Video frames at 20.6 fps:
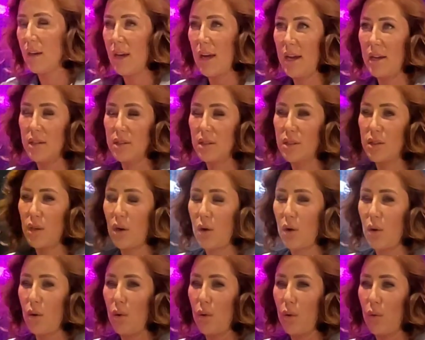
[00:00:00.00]
And
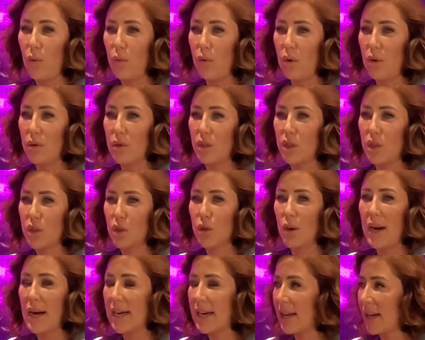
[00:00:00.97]
so
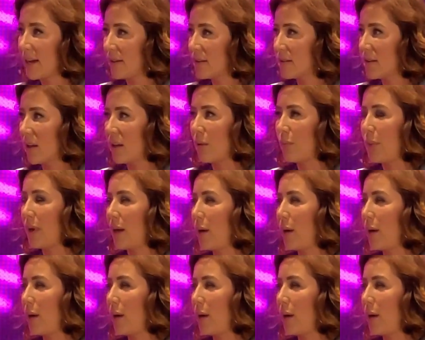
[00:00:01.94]
training is going to be